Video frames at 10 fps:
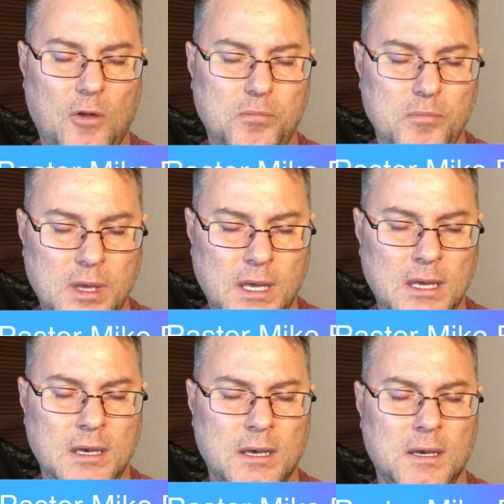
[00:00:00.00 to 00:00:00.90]
Help
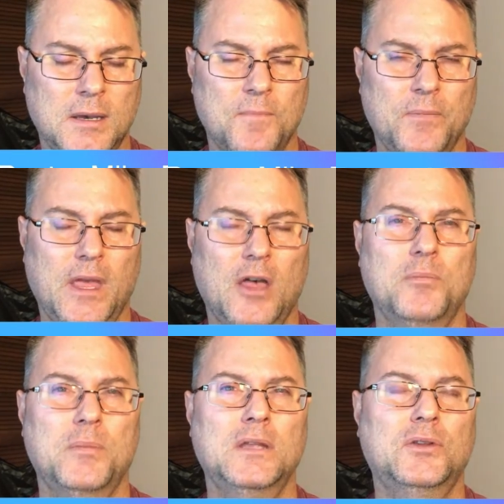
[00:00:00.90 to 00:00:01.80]
me to
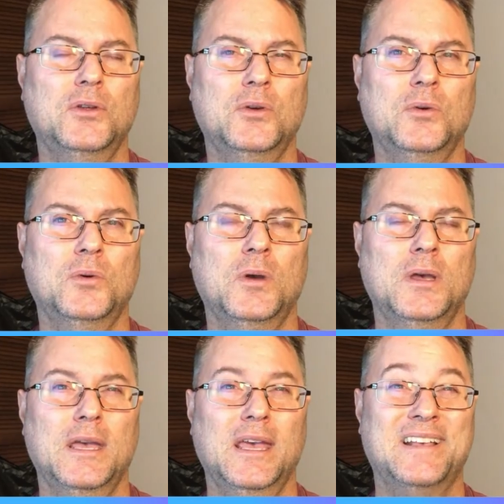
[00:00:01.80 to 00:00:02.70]
exemplify
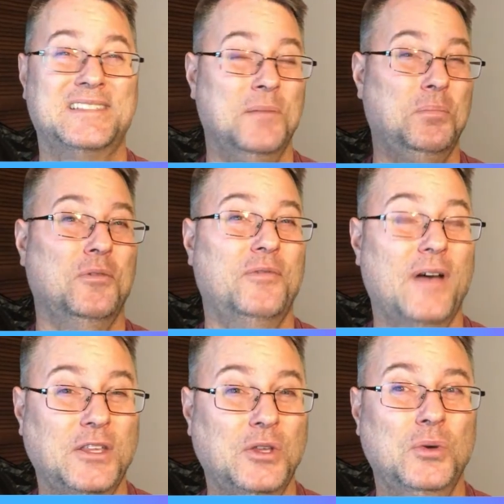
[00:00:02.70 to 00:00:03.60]
you.
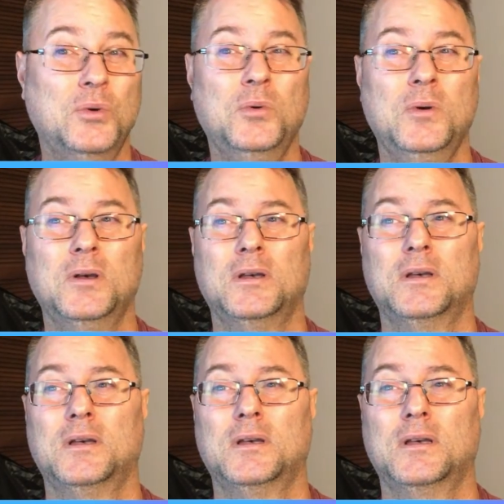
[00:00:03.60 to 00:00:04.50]
Lord,
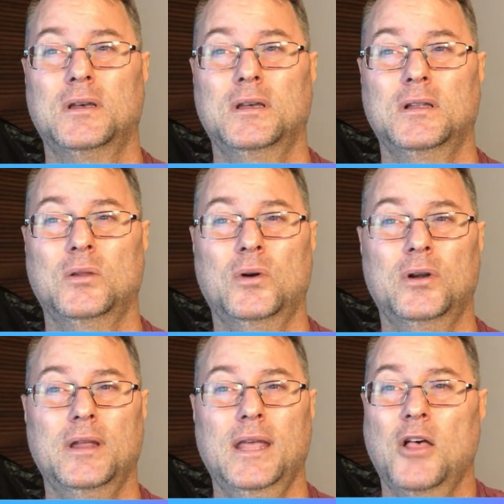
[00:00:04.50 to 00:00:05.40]
help me to
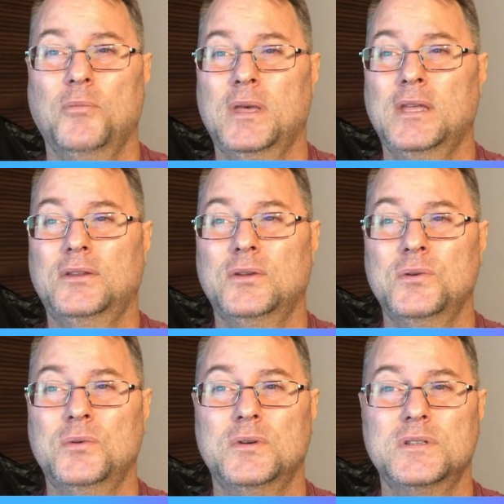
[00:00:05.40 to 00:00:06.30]
see
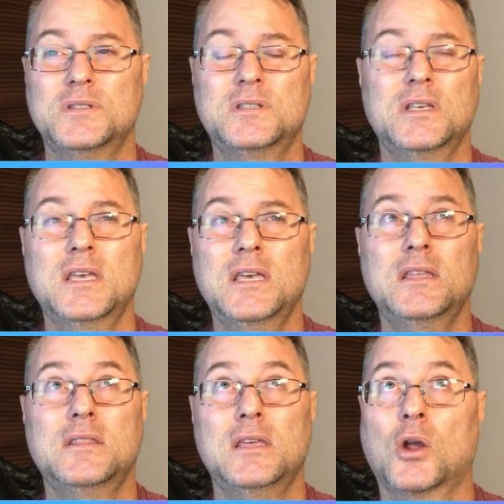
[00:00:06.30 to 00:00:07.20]
the
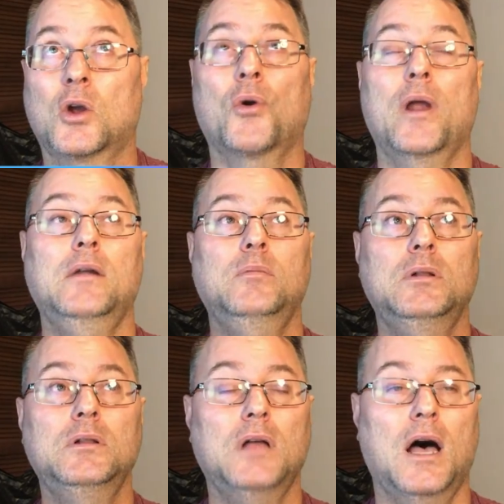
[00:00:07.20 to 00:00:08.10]
incredible
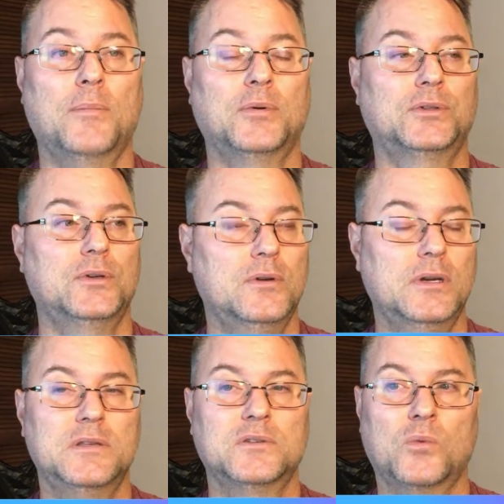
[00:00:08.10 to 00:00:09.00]
opportunities around me
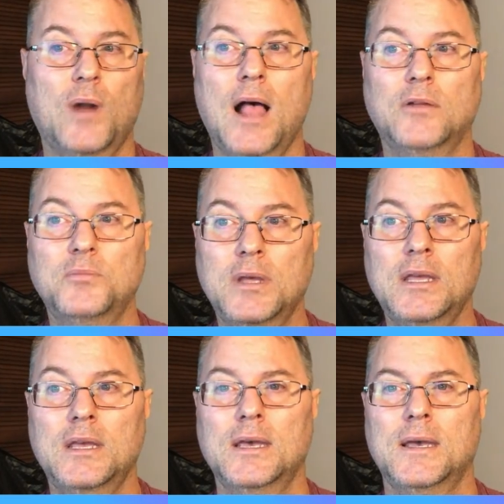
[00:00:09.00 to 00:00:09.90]
and
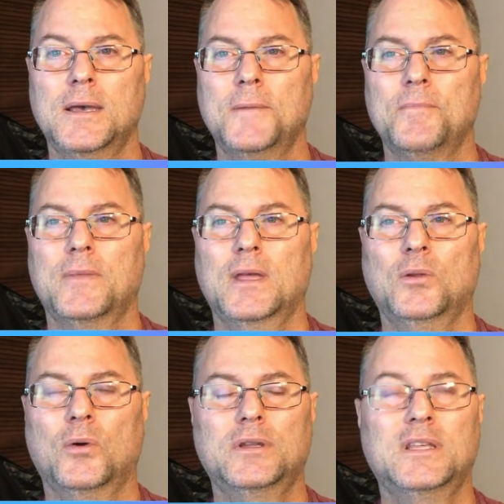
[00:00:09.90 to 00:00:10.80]
Lord, give me
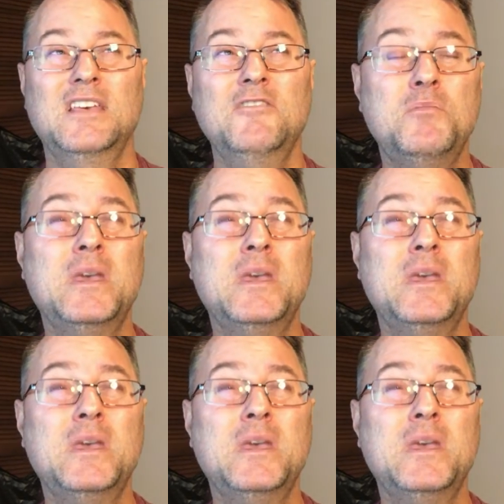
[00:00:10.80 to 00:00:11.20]
strength.